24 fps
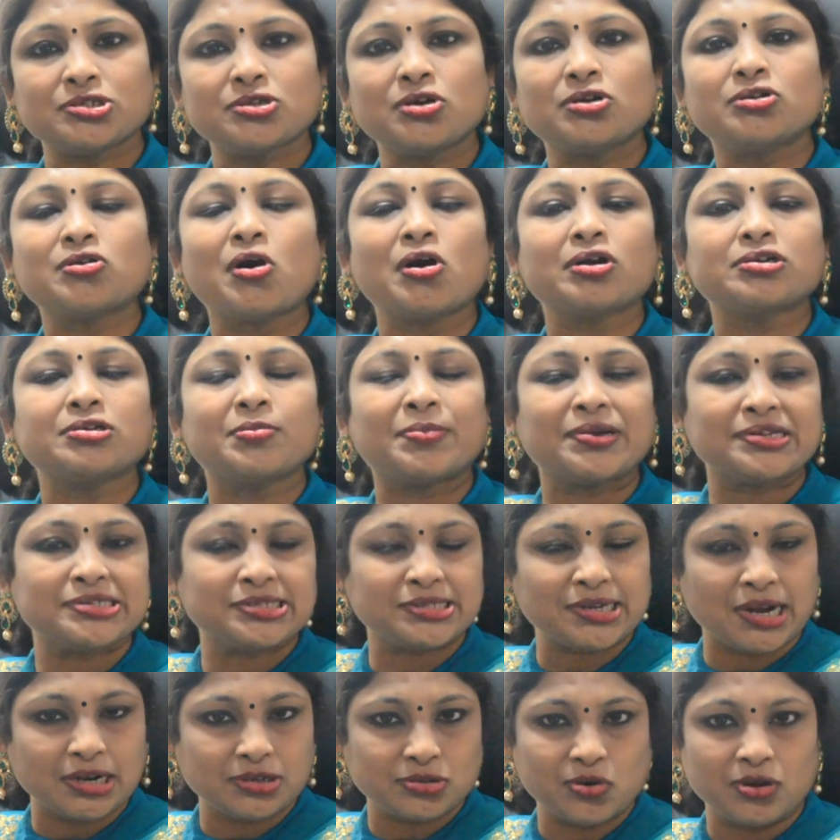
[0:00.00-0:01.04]
Your doctor might
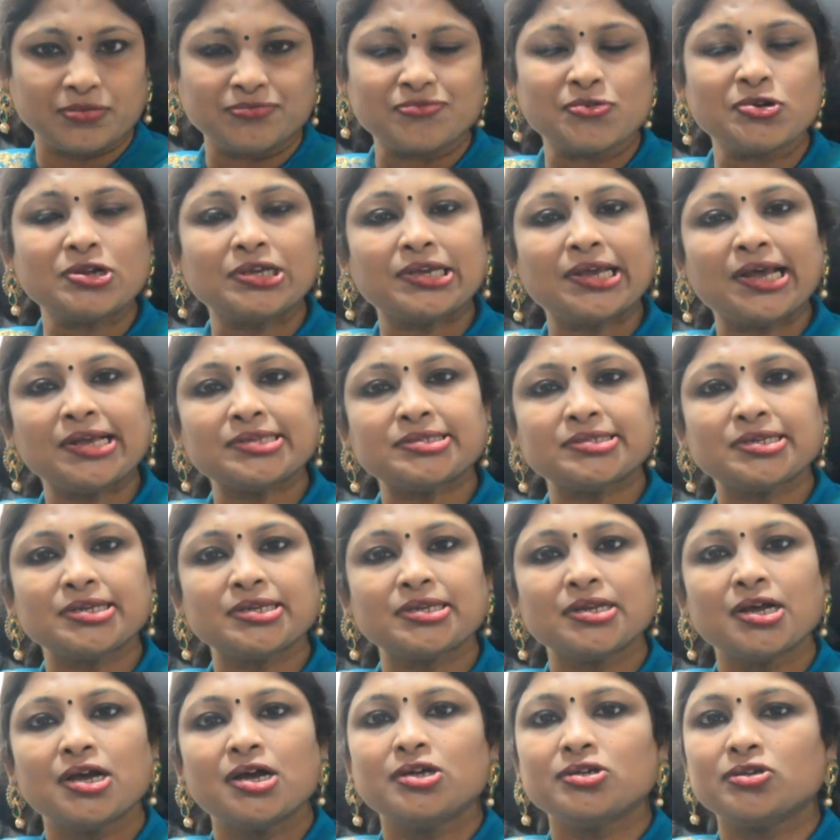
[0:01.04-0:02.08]
start you on folic acid,
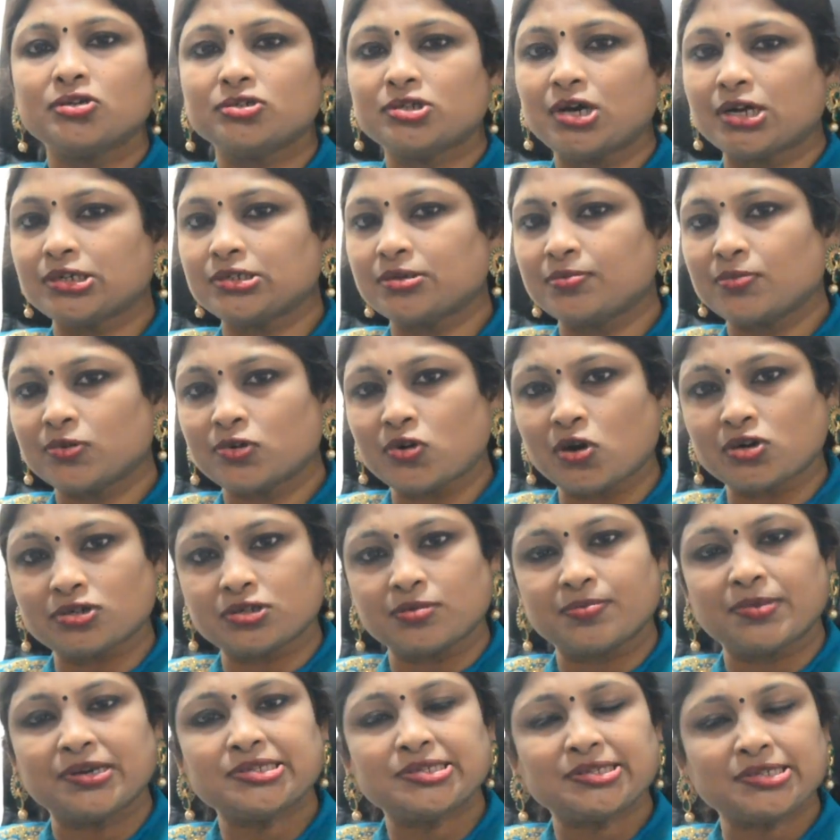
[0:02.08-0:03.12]
your doctor
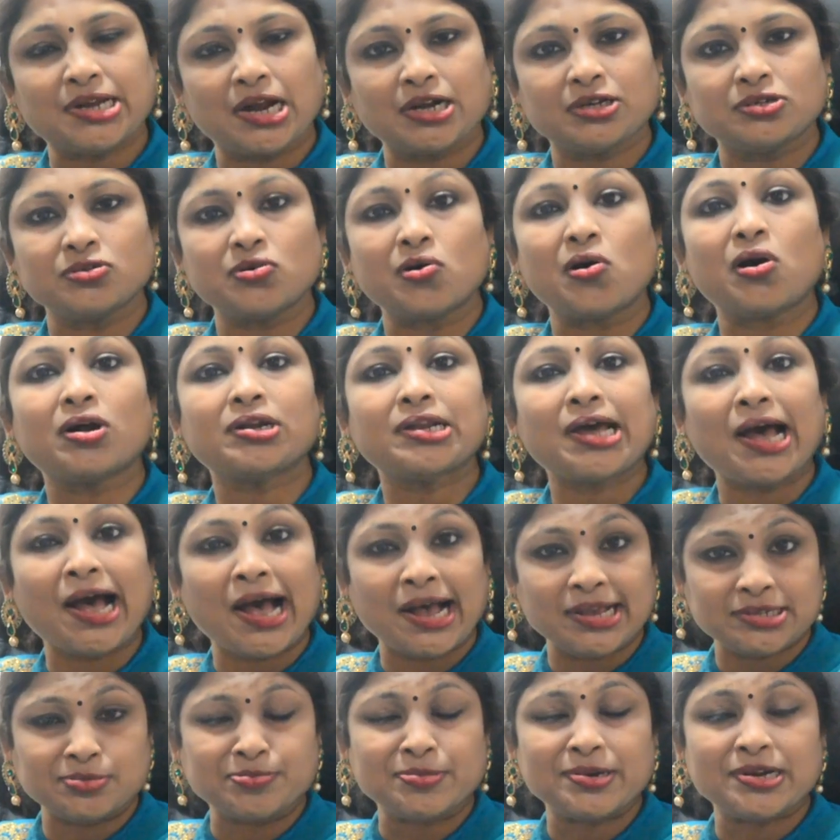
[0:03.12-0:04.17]
might start you on
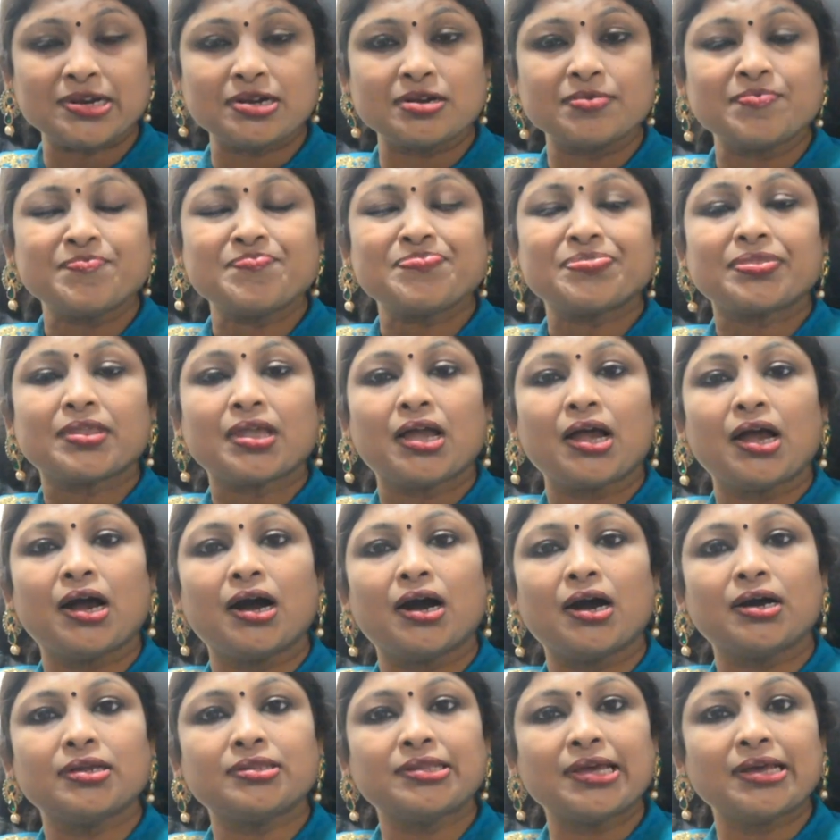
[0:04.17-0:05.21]
aspirin,
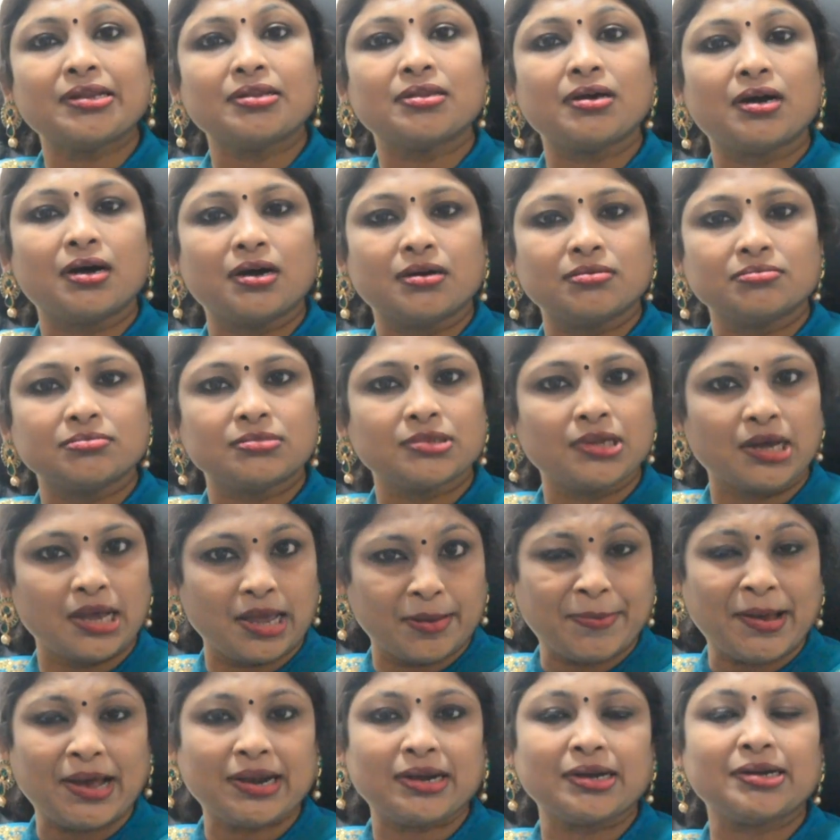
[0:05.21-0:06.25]
then the
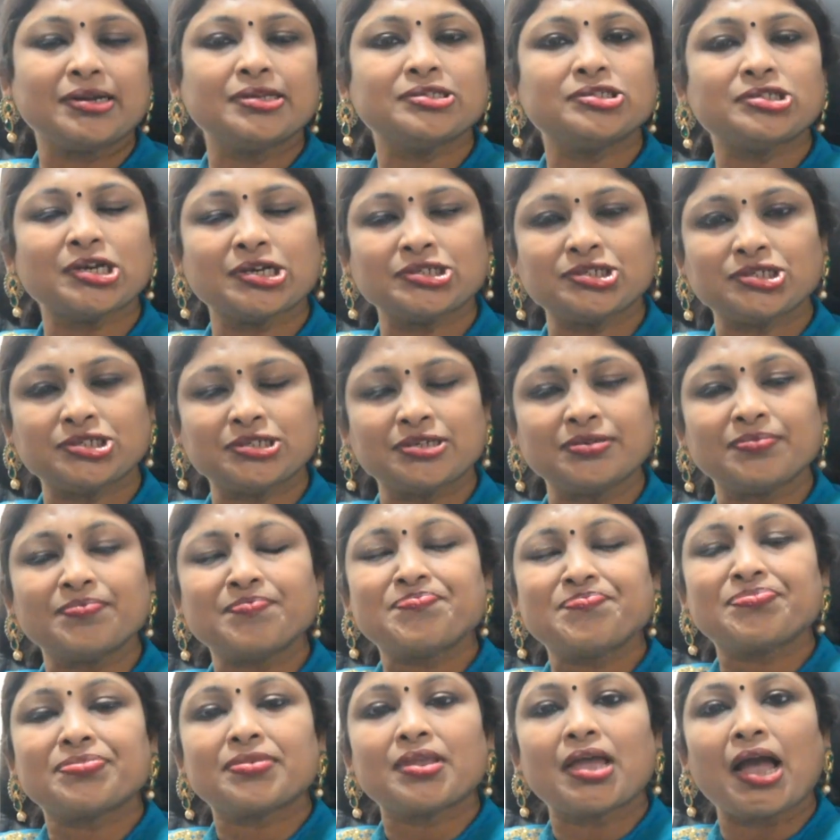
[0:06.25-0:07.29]
heparin injection,
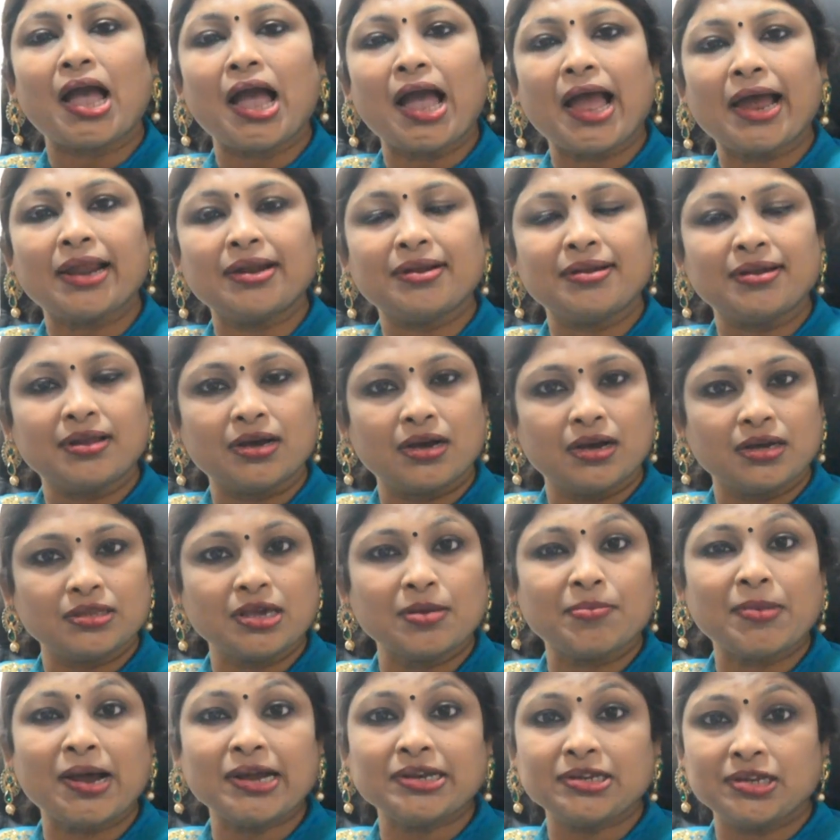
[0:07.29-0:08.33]
and they
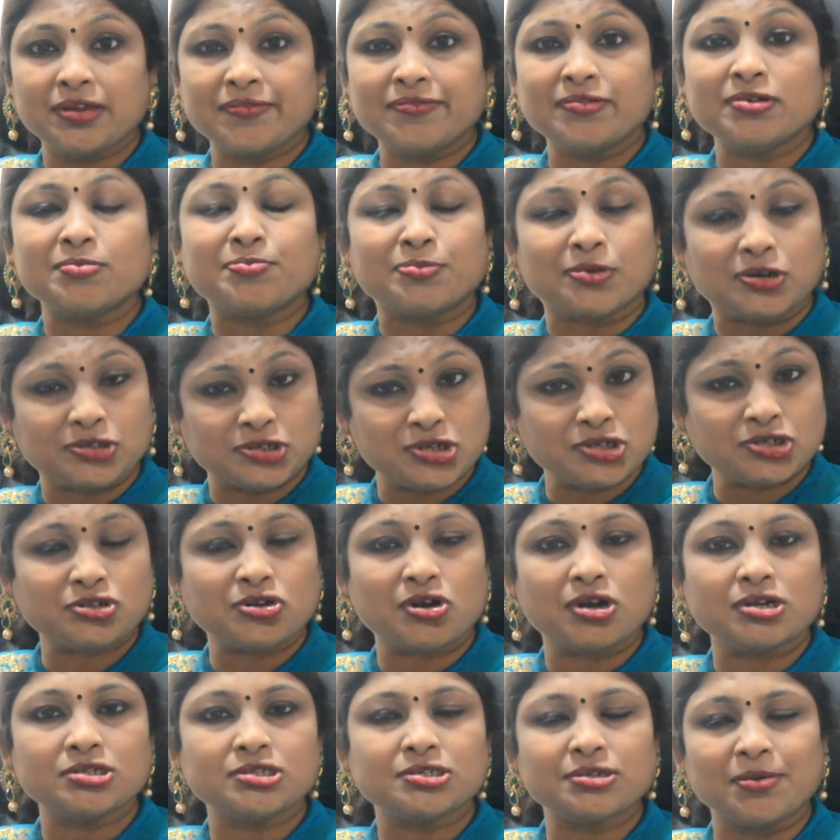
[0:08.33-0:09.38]
might give you
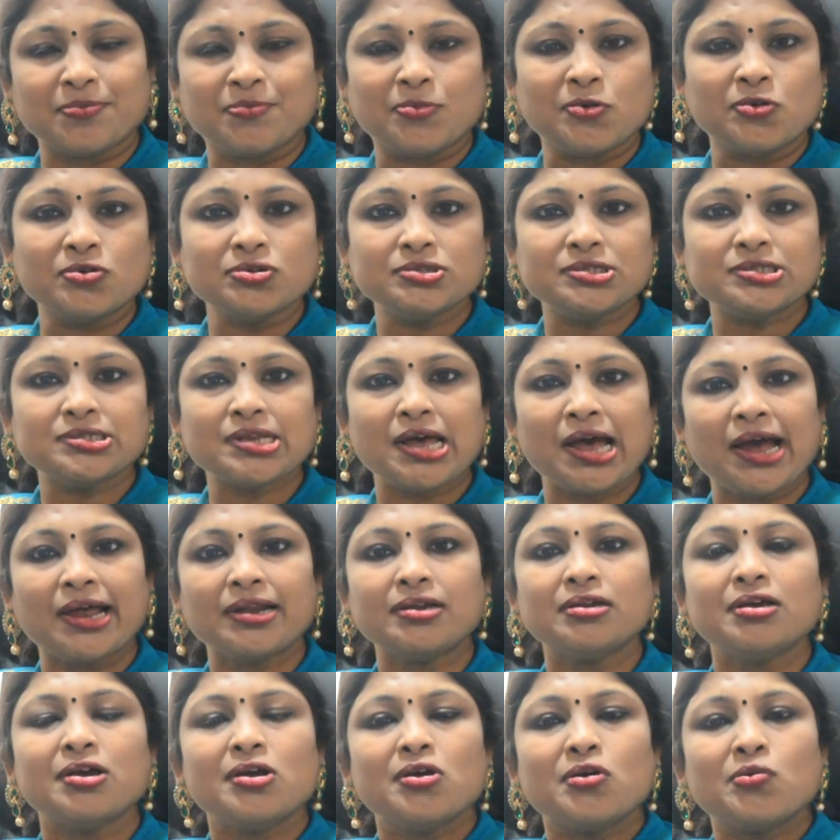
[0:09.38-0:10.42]
progesterone supports, and
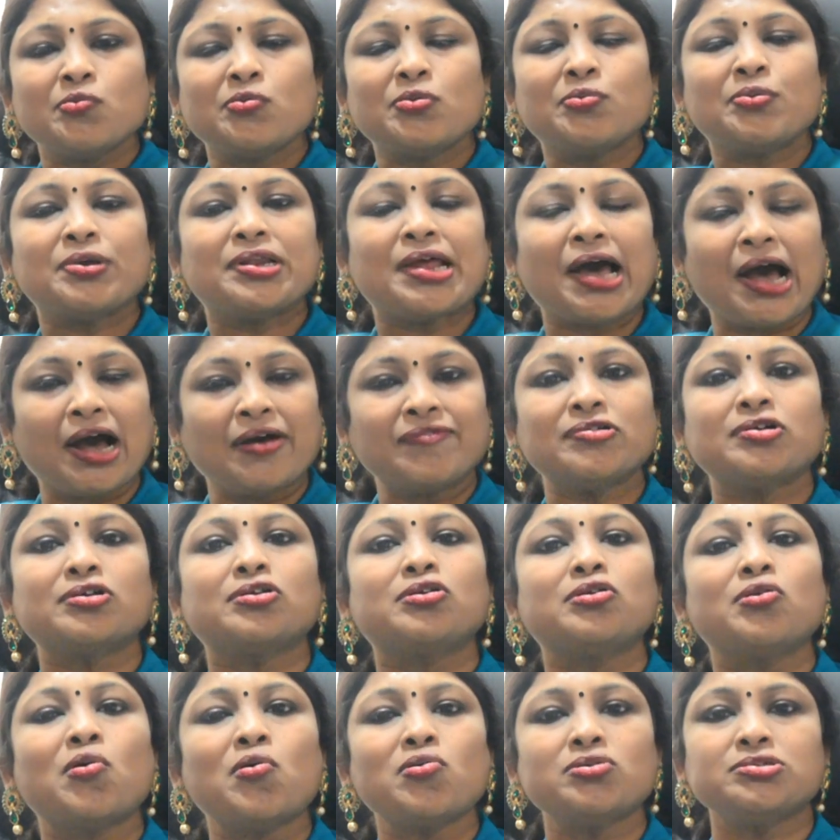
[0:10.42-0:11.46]
we would have a
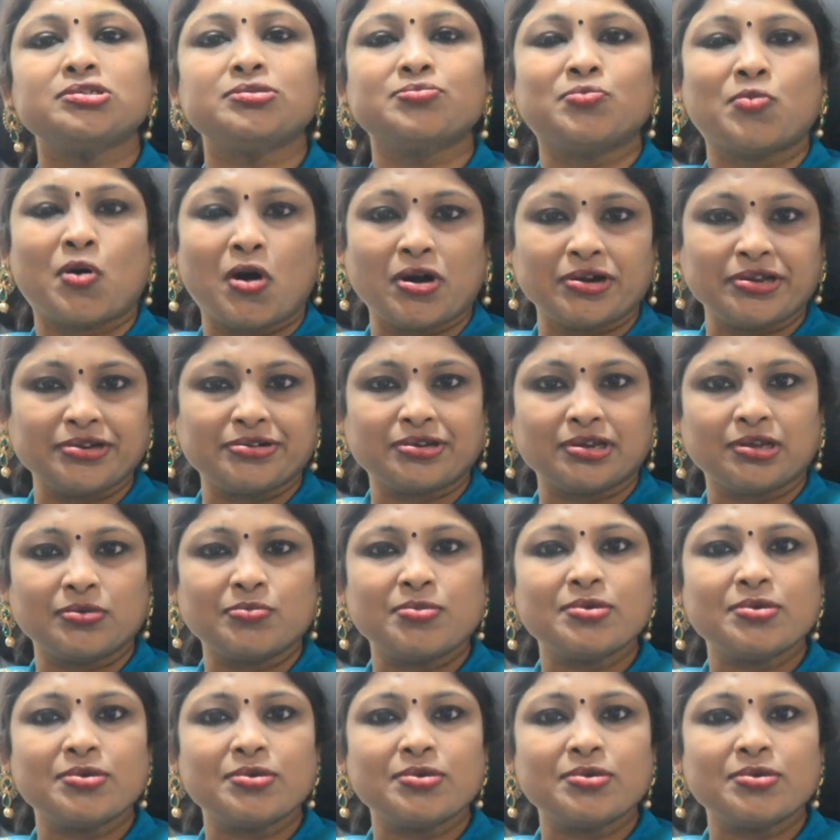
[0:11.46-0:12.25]
close monitoring.